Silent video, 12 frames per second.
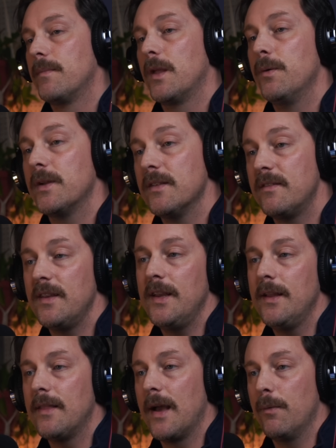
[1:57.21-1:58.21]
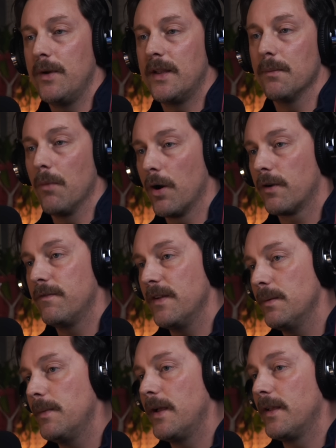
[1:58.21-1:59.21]
And we can see that we can mark
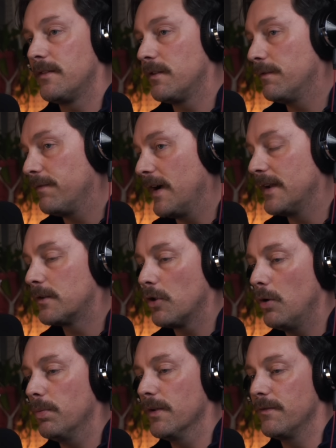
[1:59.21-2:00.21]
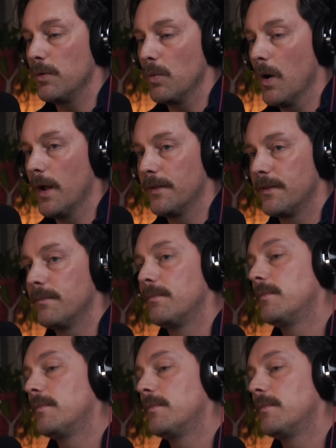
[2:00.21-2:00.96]
vim as a defined global if we want.